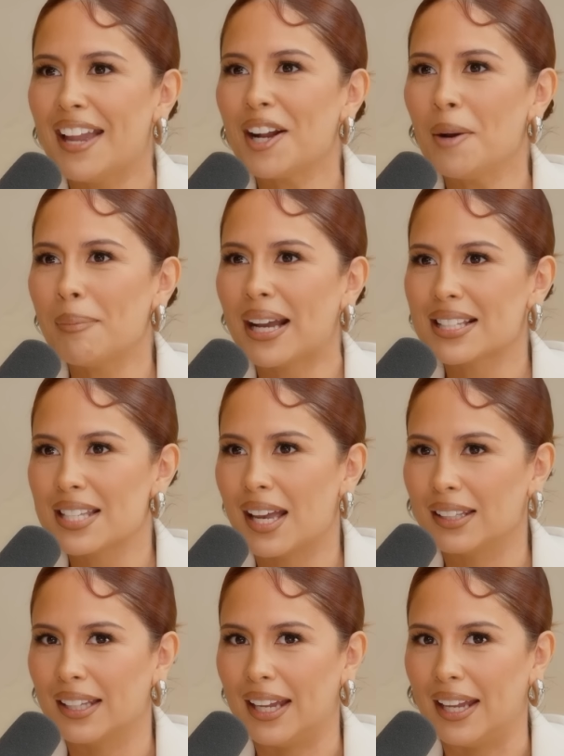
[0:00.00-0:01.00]
come back to
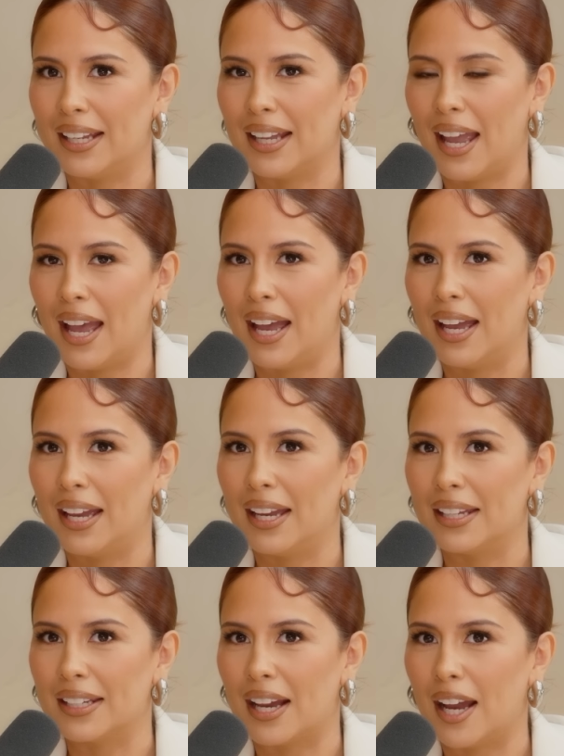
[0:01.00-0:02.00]
LA
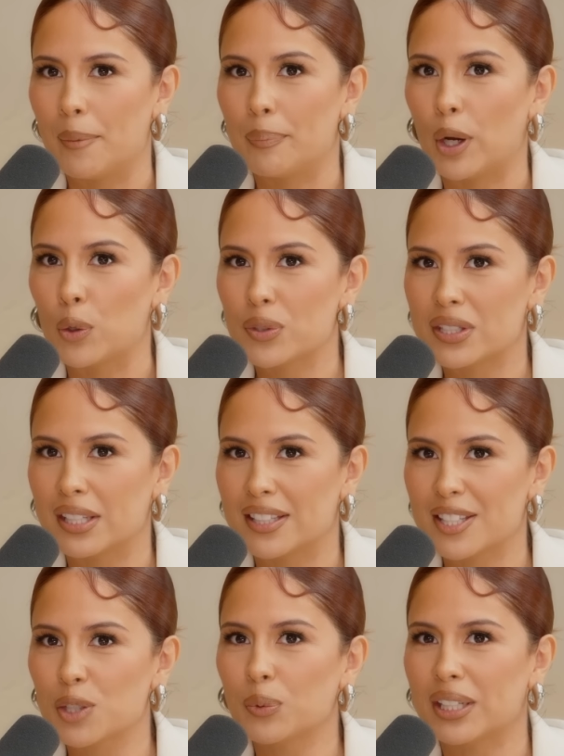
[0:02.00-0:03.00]
and I'm posting.
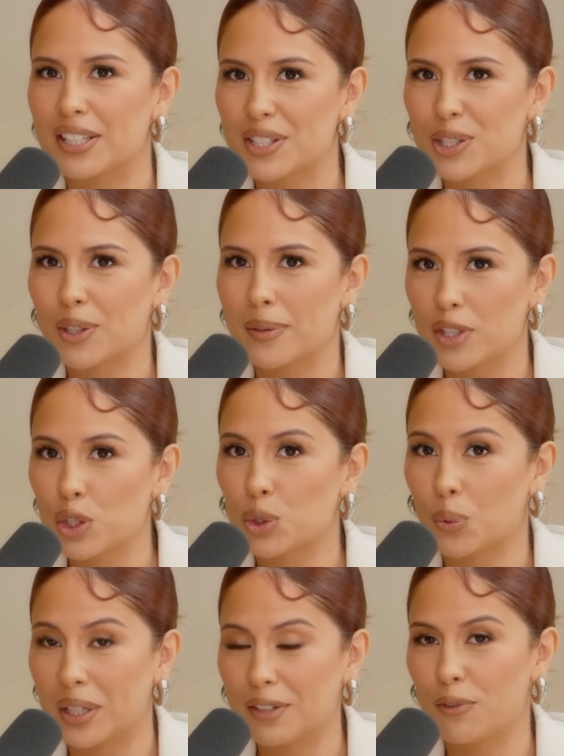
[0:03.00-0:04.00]
This is
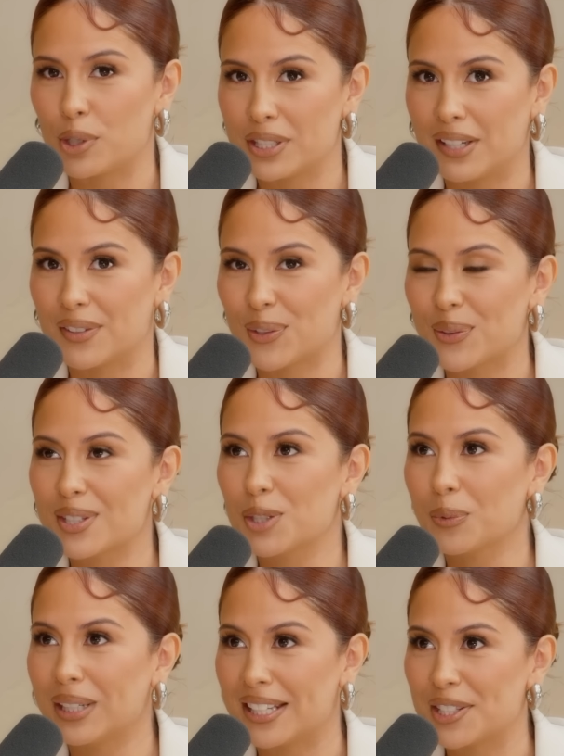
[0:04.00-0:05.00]
2014. So this is
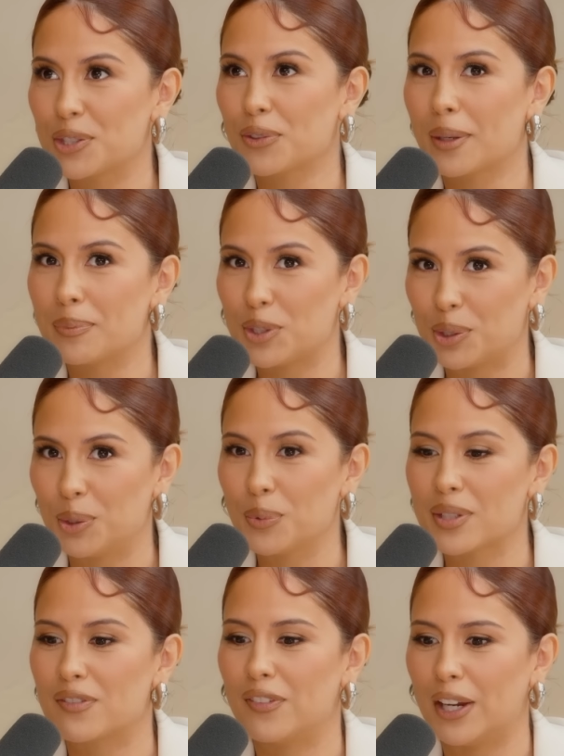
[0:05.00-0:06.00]
when Instagram too
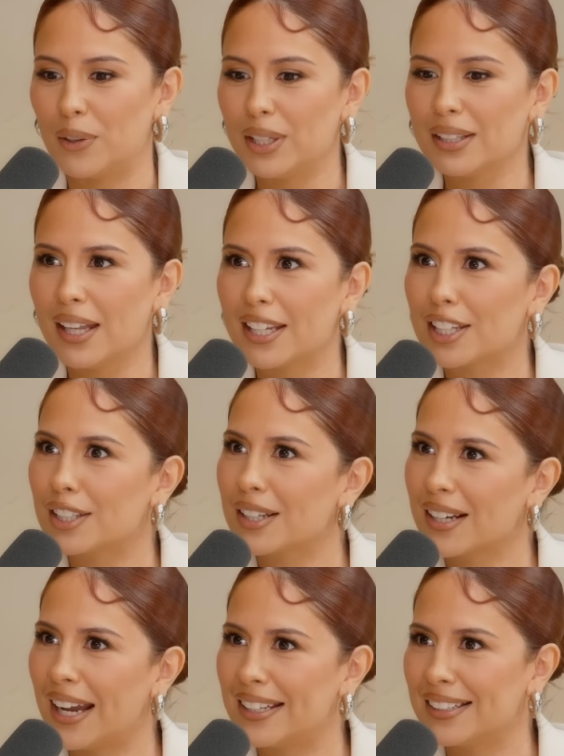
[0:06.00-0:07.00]
was very like,
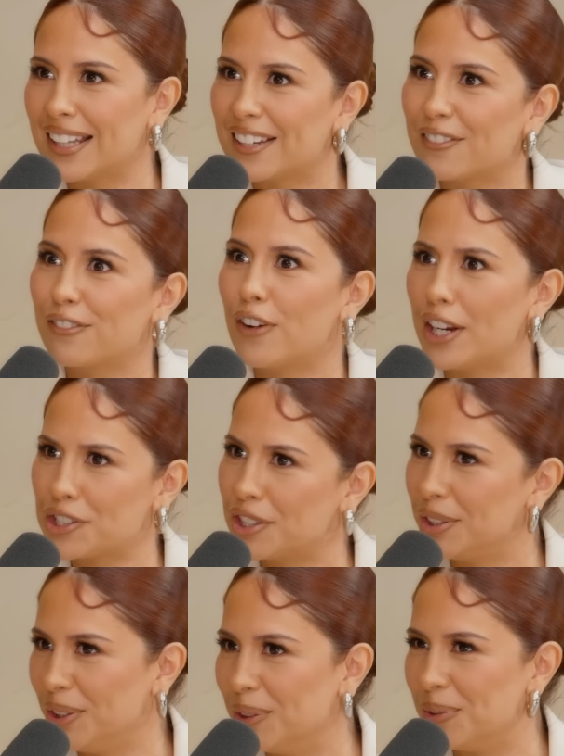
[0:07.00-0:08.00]
kind of like fresh
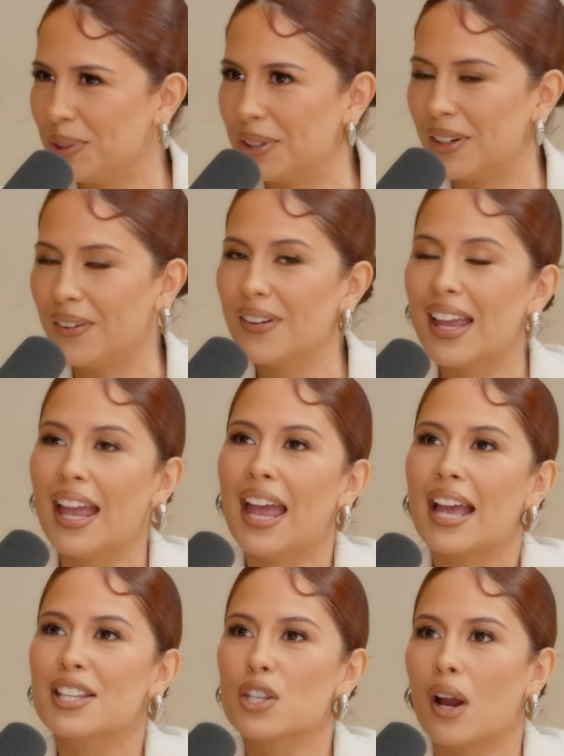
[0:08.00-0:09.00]
and new, you know?
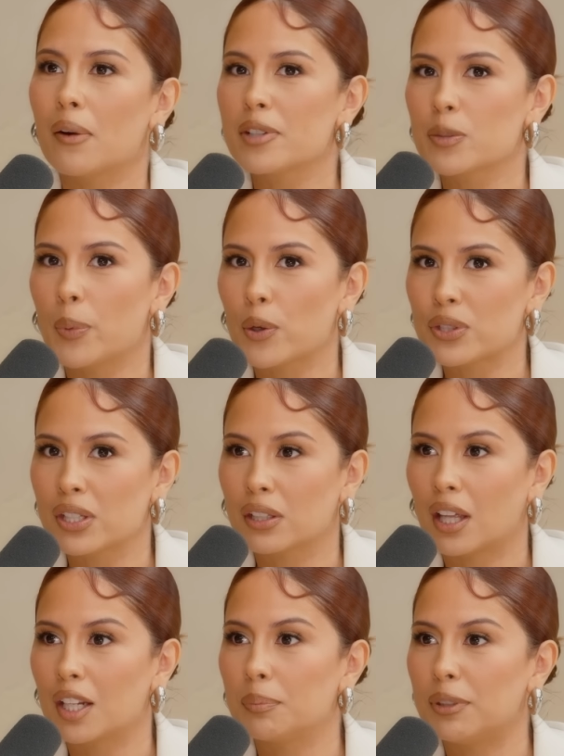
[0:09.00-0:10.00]
So I was posting a
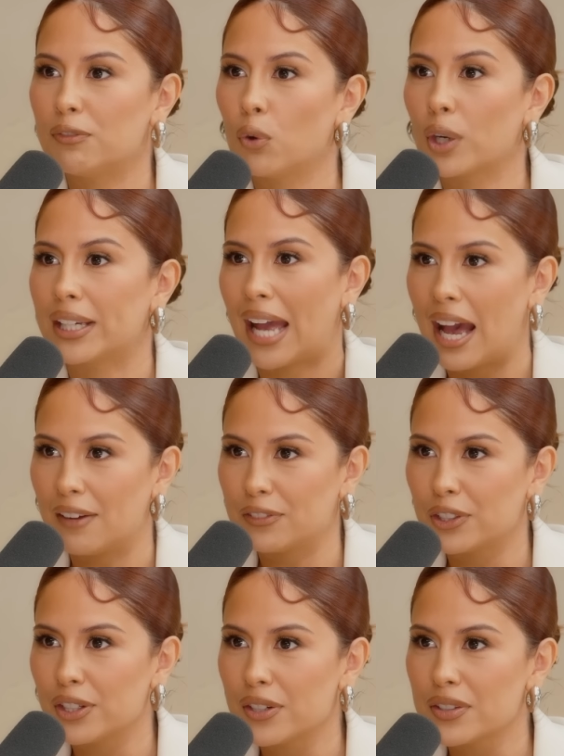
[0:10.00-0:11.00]
lot of before and
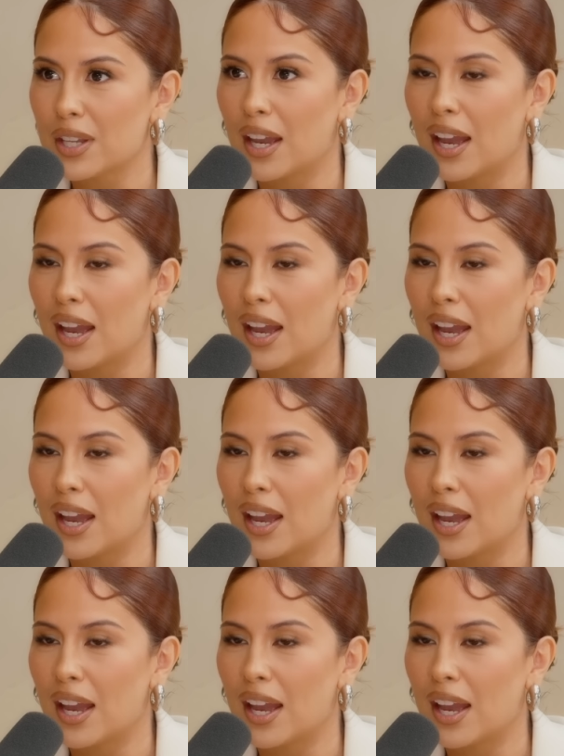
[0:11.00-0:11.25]
afters